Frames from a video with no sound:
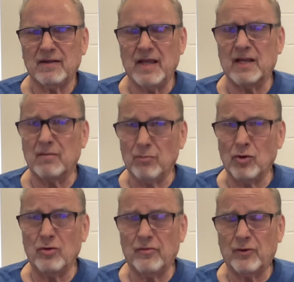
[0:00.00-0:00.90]
He can
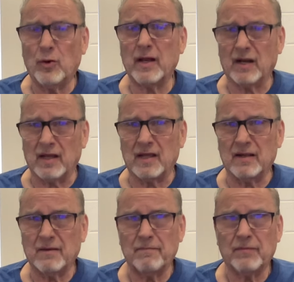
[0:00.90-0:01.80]
move
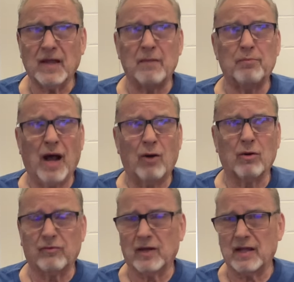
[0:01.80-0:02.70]
quickly and
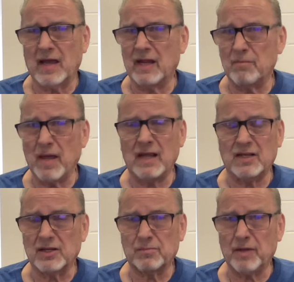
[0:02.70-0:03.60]
powerfully, and it may
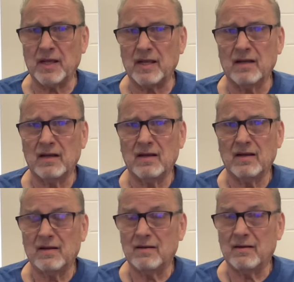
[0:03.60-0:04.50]
just be,
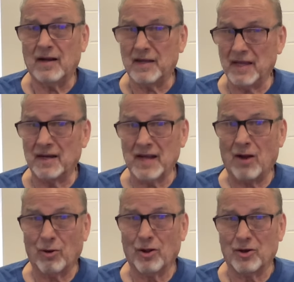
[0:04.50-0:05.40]
again, an
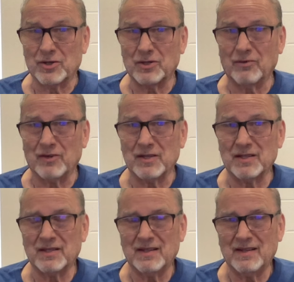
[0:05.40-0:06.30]
hour-long
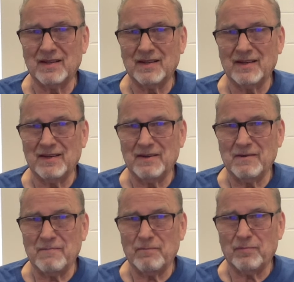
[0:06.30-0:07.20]
service.
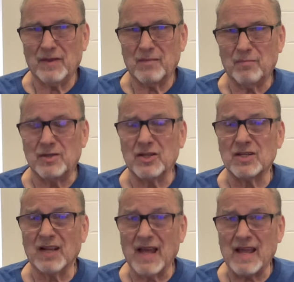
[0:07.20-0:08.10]
But
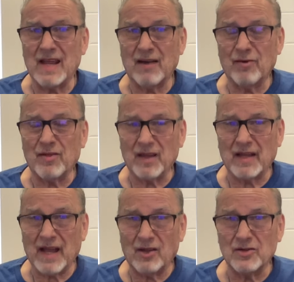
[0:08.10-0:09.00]
just lay
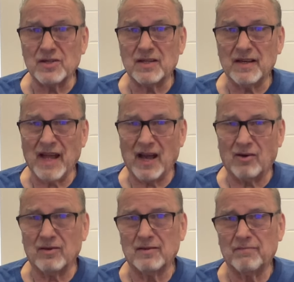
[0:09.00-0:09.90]
everything else
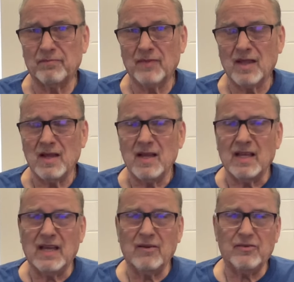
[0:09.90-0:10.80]
down.
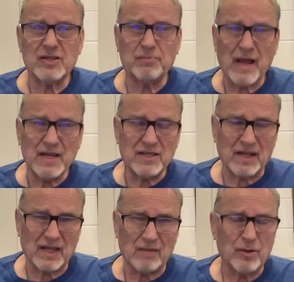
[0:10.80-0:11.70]
Give space
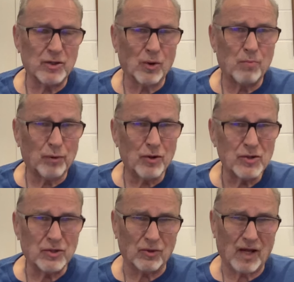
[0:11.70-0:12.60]
to Him in your own
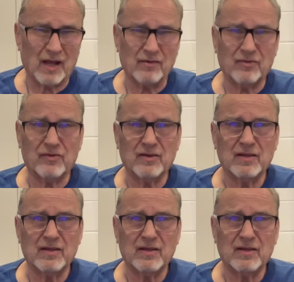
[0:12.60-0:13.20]
personal life.